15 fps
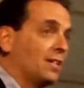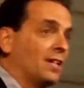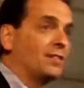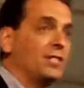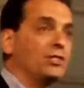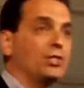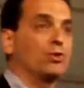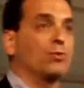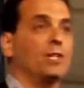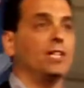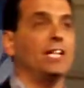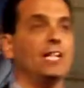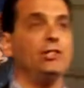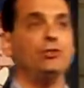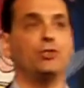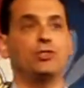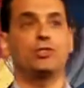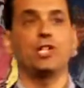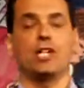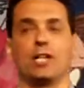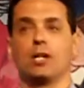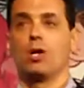This is really
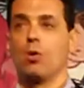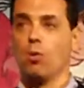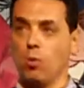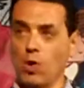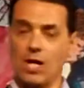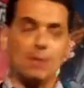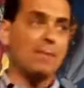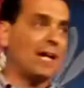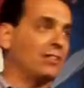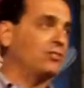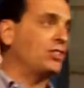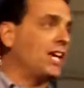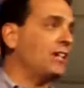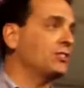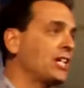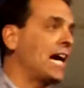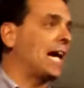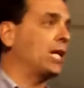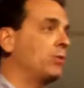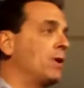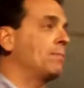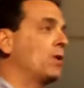interesting. What about sales?
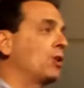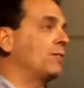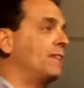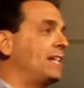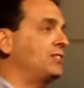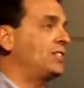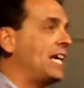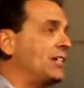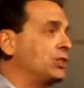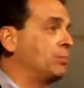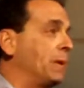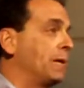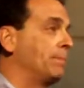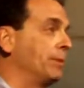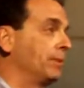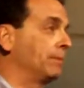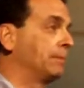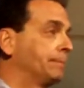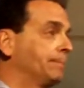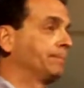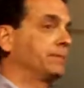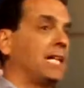How do we motivate salespeople?
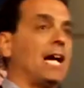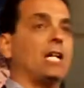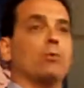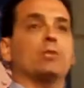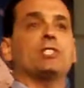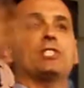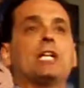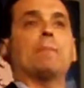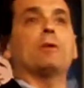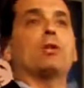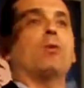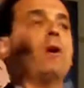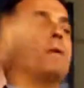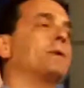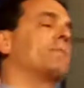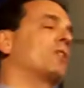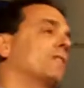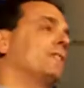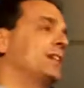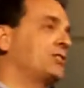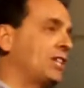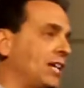What's a typical way we
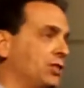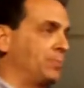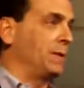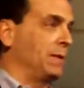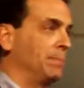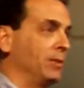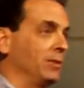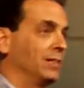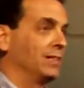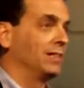motivate salespeople?